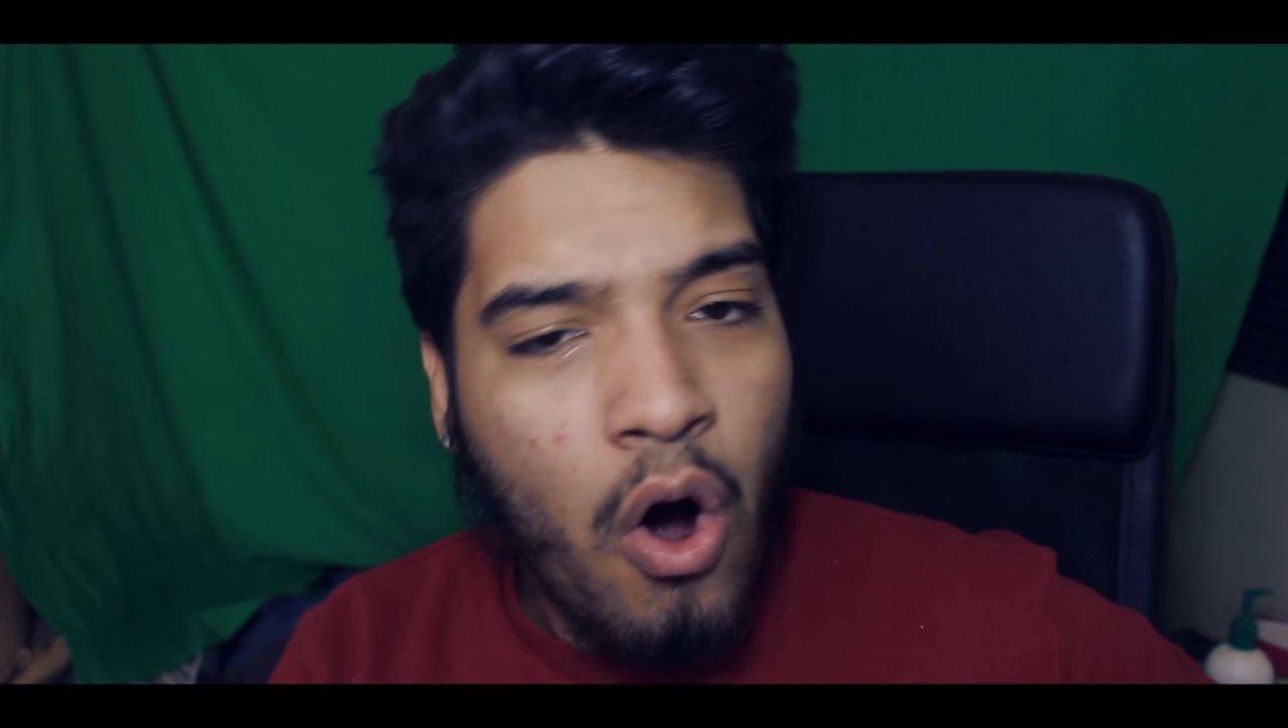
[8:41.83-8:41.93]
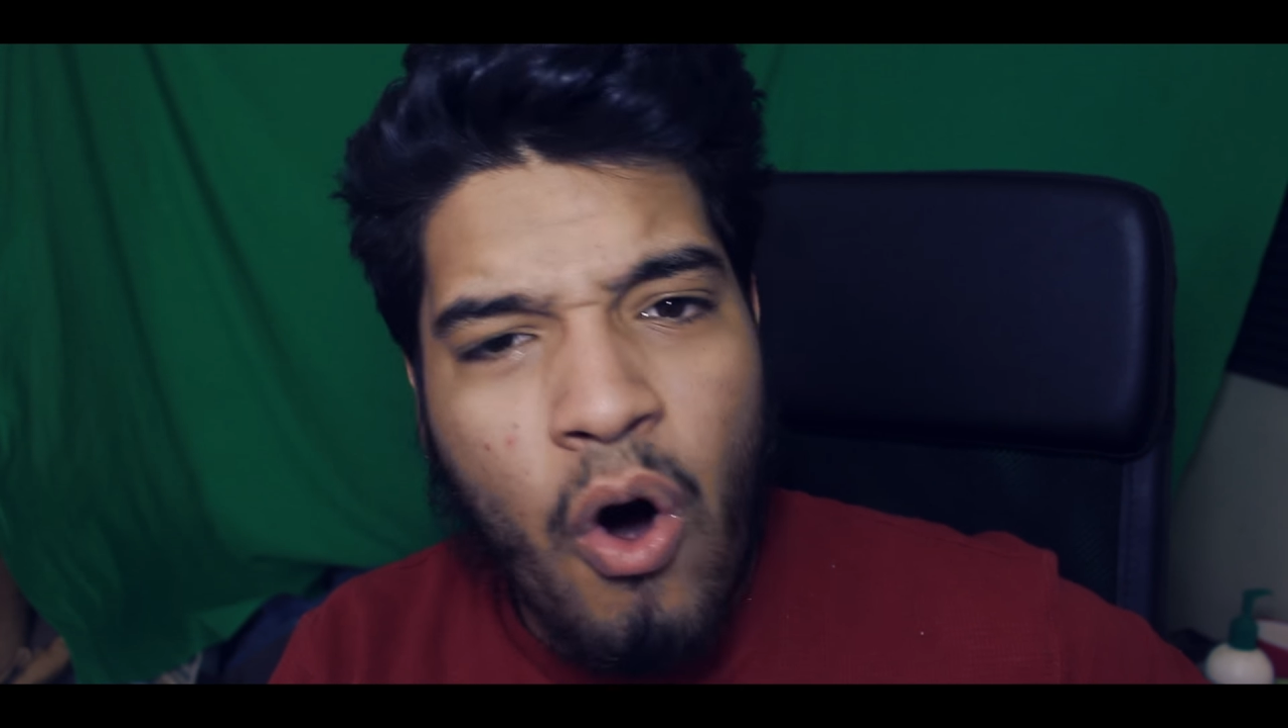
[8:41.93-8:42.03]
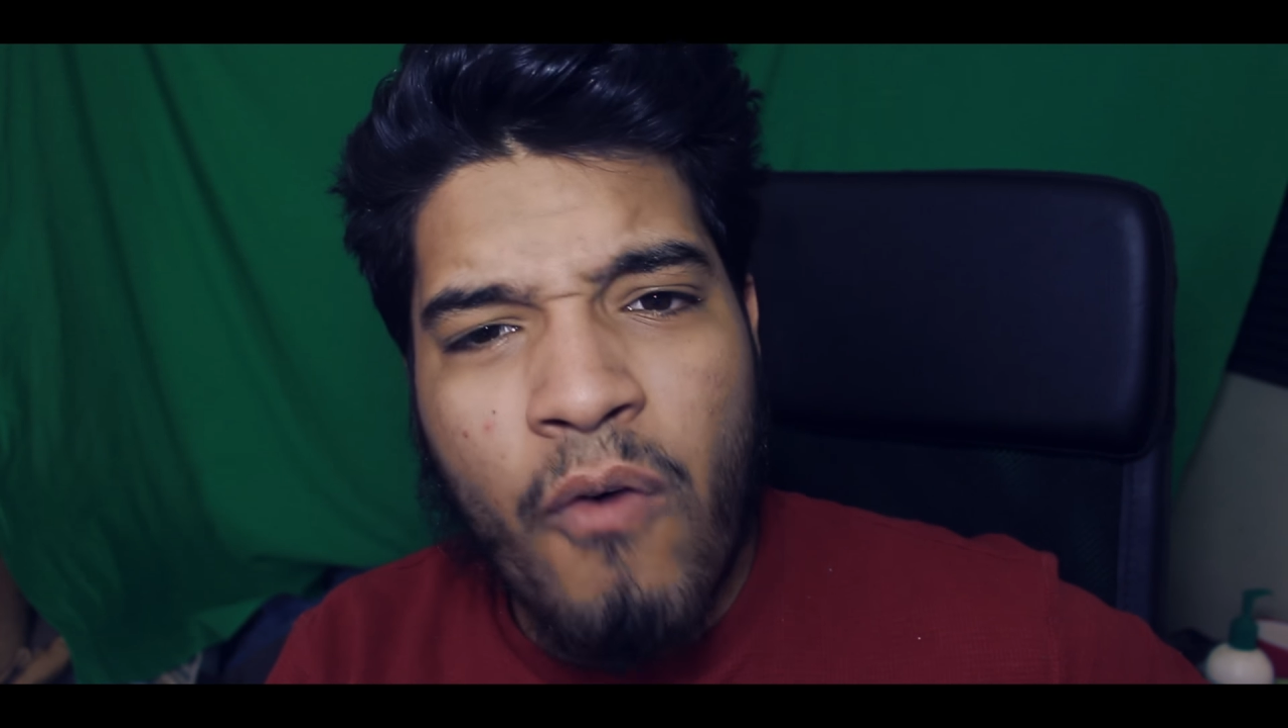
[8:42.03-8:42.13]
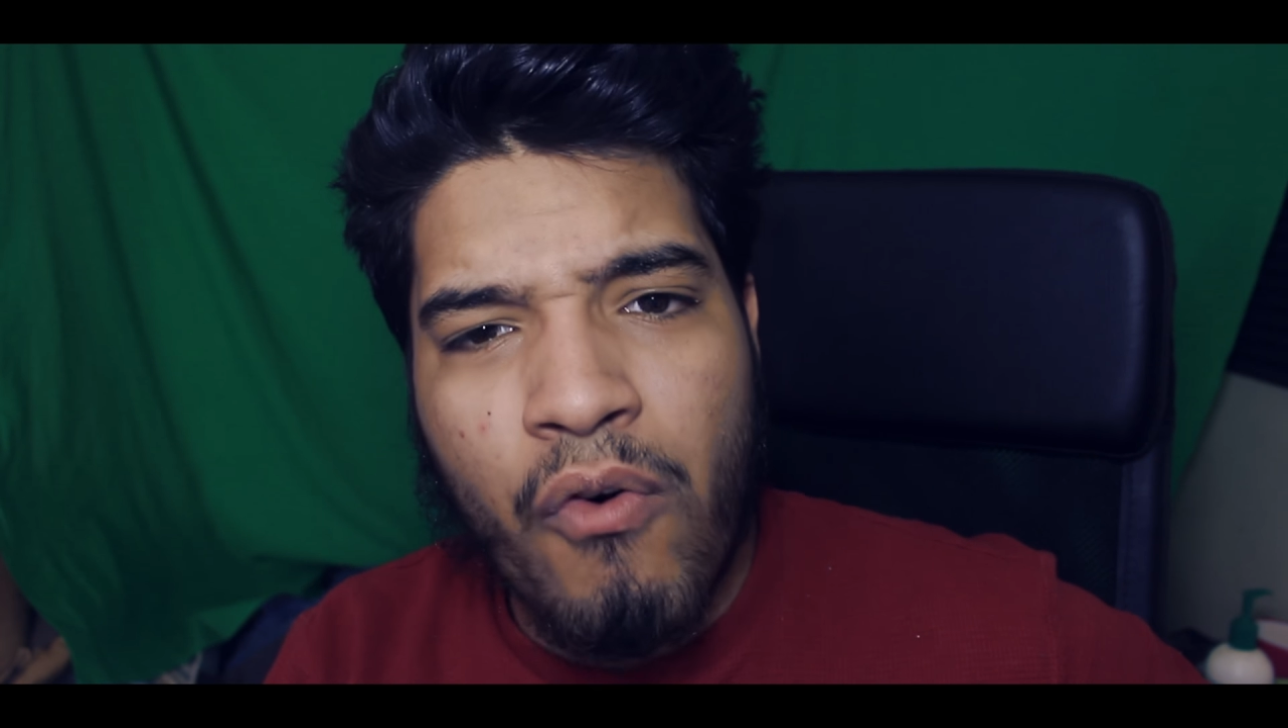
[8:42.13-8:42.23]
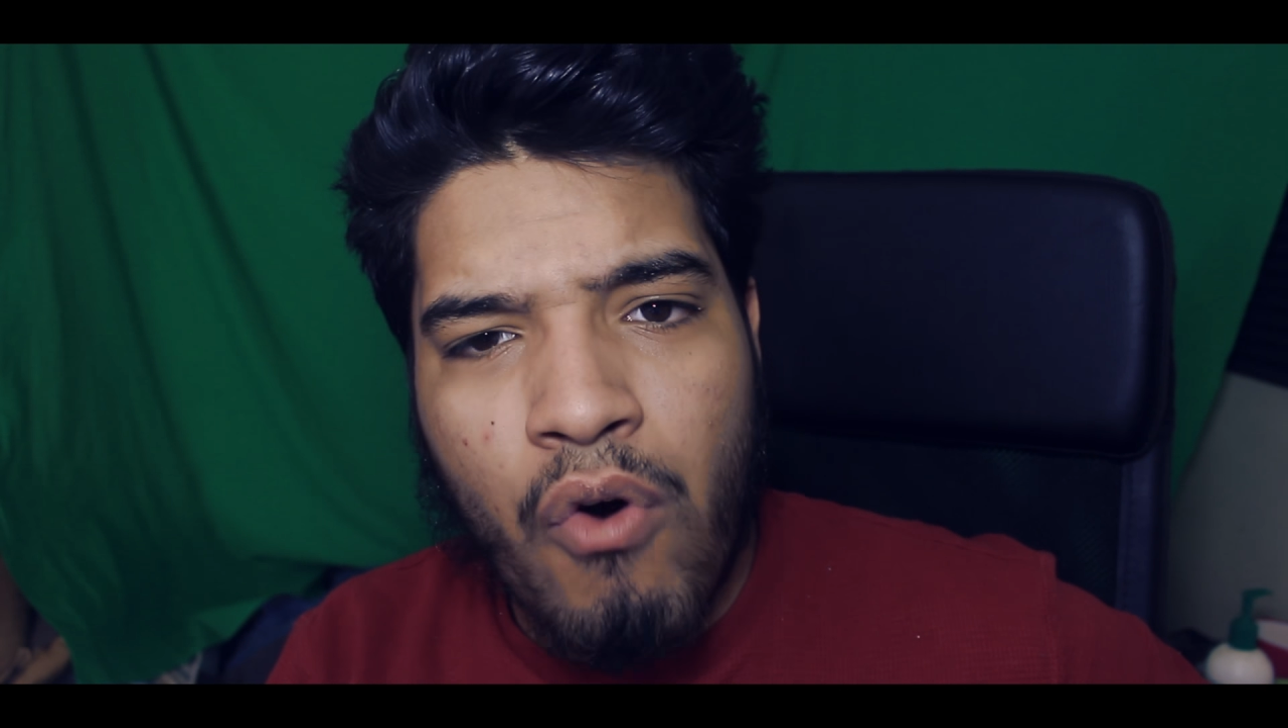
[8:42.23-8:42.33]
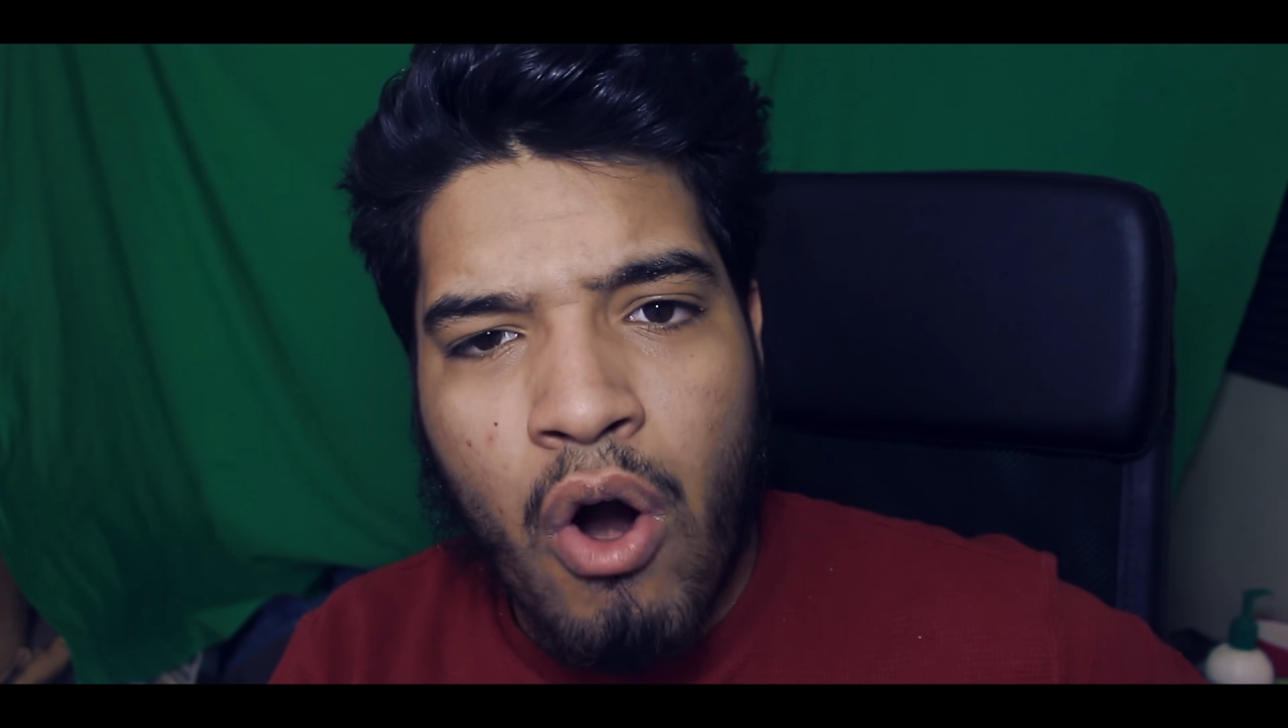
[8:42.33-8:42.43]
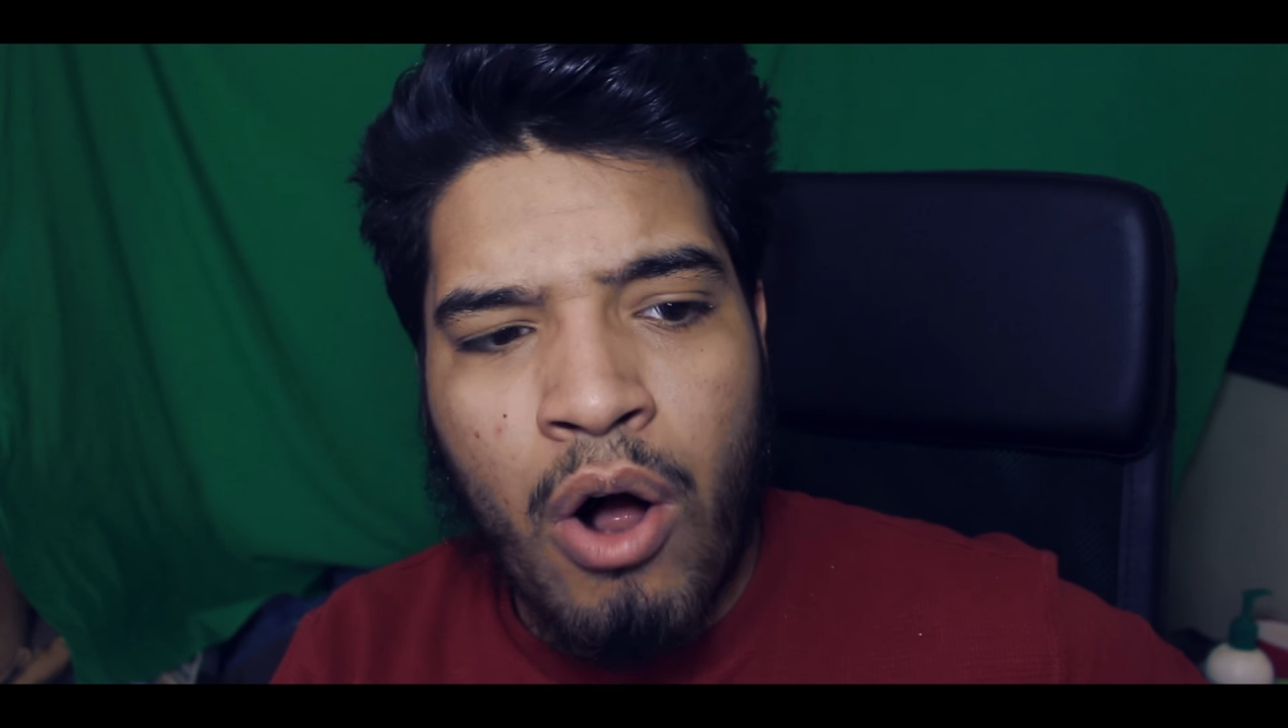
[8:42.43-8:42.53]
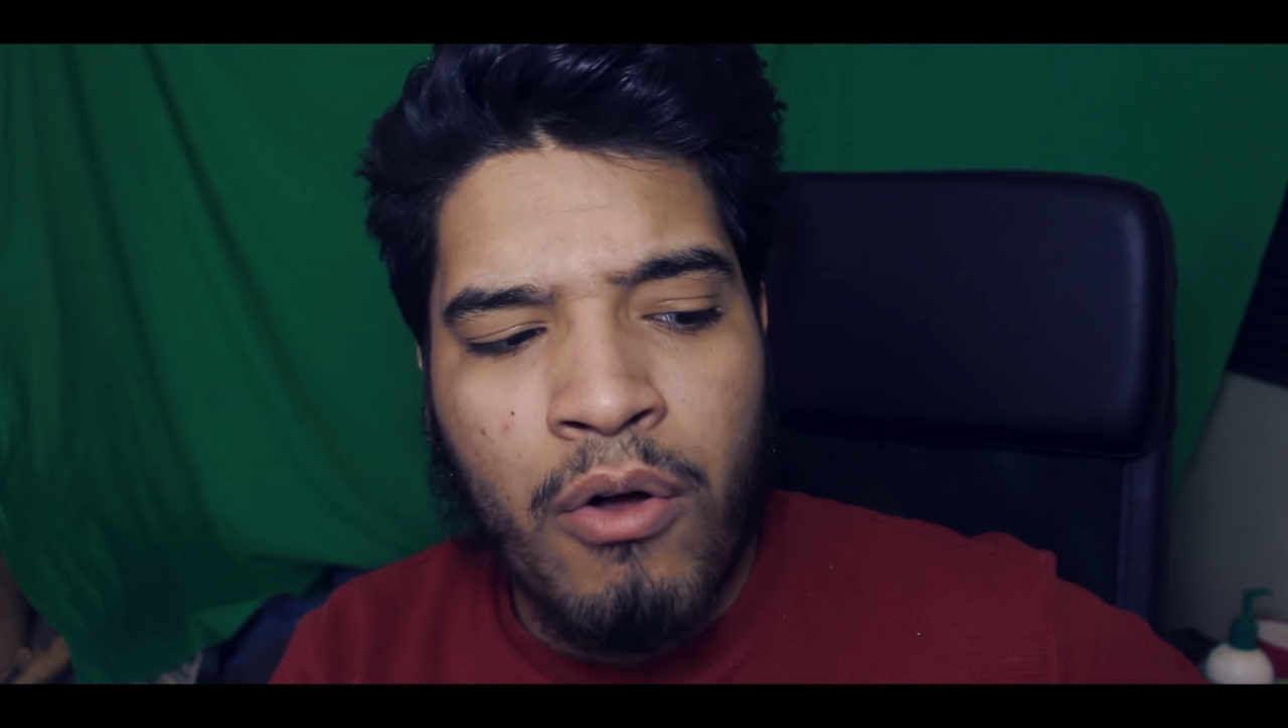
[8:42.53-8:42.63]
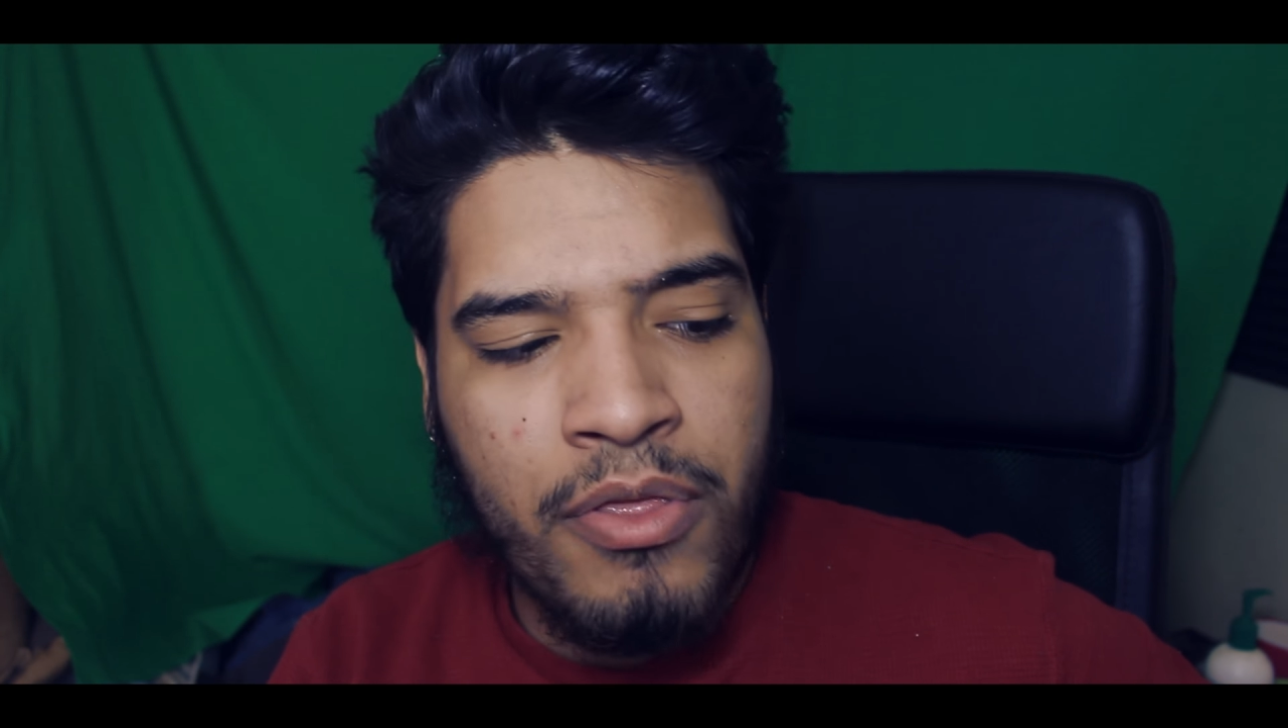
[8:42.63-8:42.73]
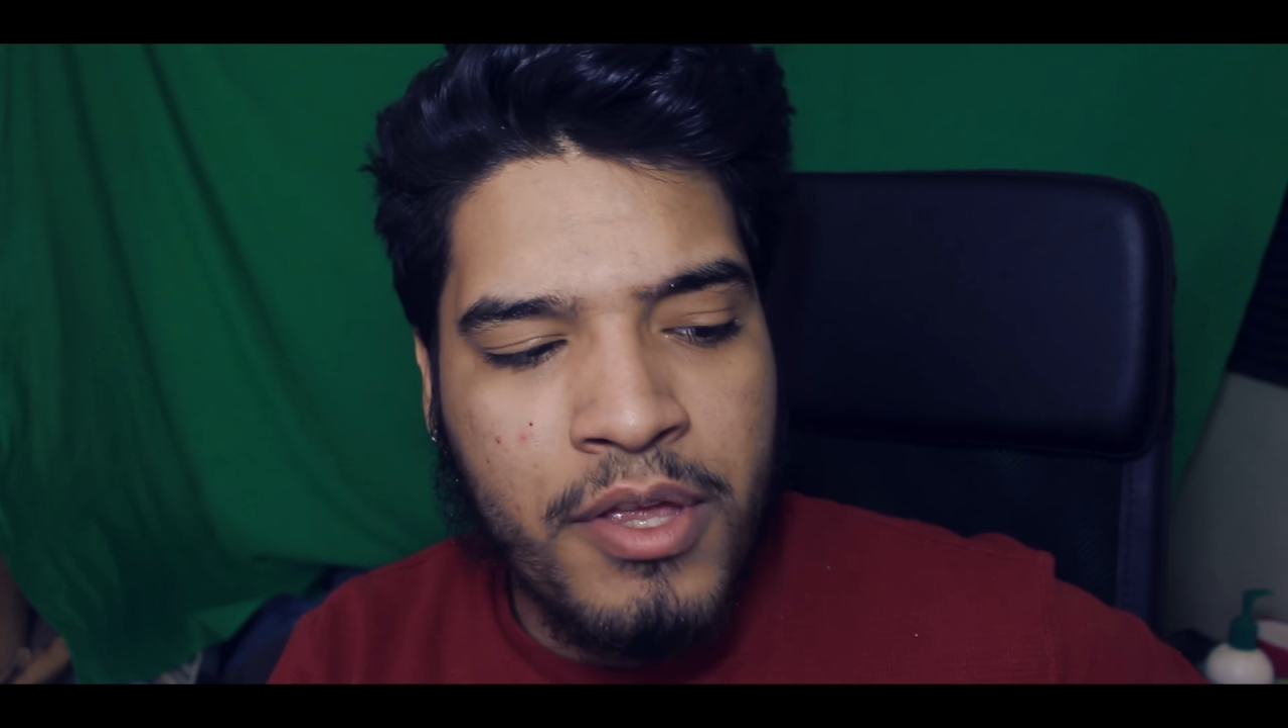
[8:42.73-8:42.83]

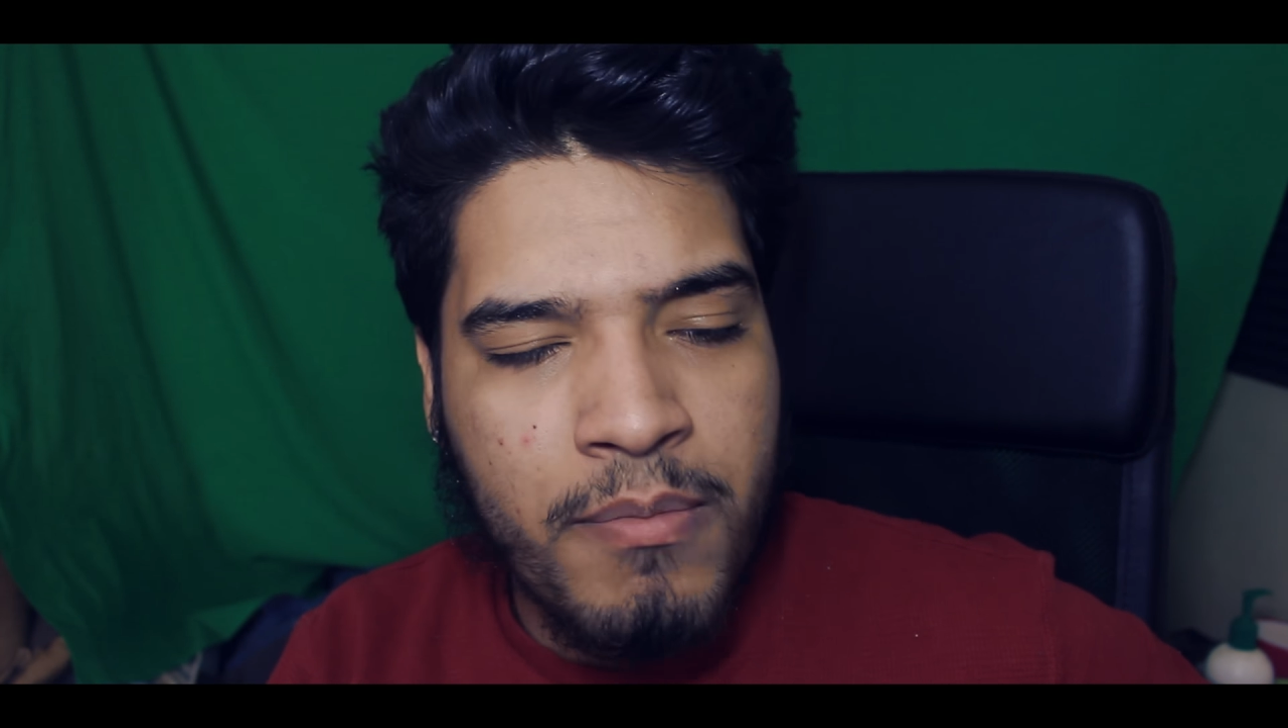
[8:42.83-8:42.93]
overall the